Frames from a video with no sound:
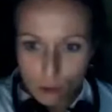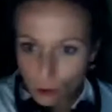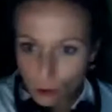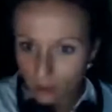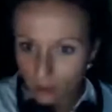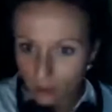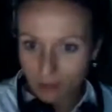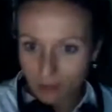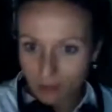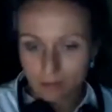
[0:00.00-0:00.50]

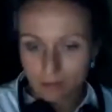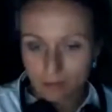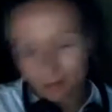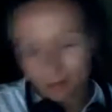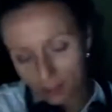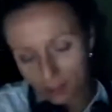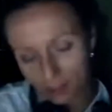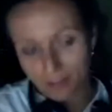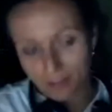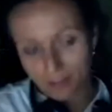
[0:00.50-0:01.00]
Go
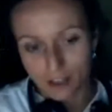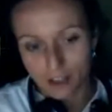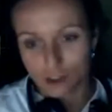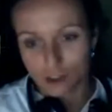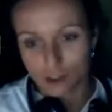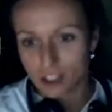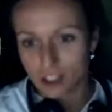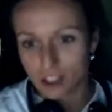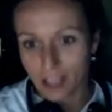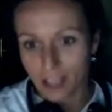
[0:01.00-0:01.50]
Zouk.
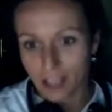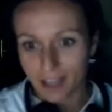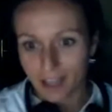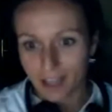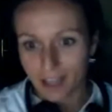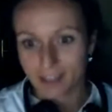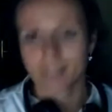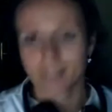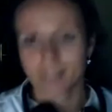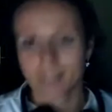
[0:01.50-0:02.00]
If I
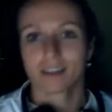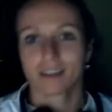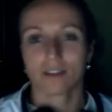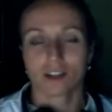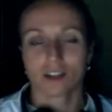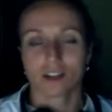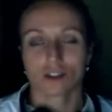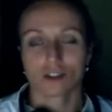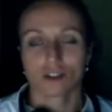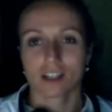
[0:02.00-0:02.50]

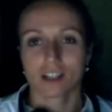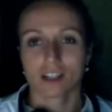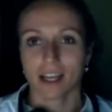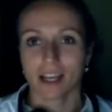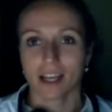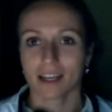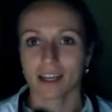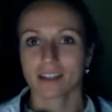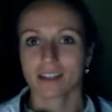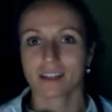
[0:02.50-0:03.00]
translate
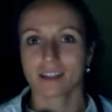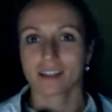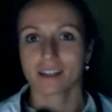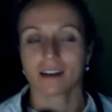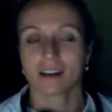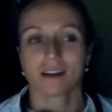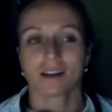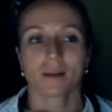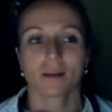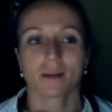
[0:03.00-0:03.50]

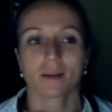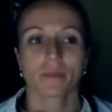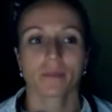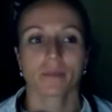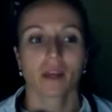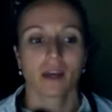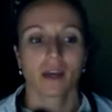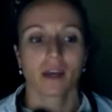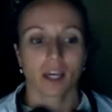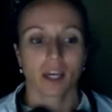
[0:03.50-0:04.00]
it,
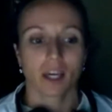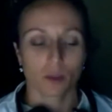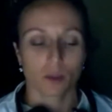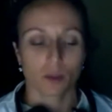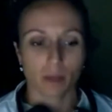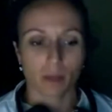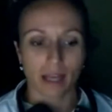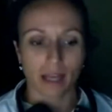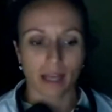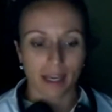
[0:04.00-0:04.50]

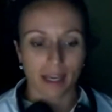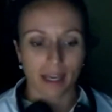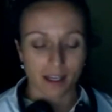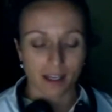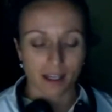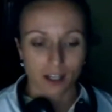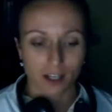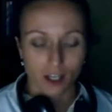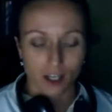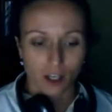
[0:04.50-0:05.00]
it
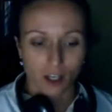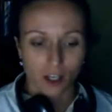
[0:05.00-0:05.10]
would be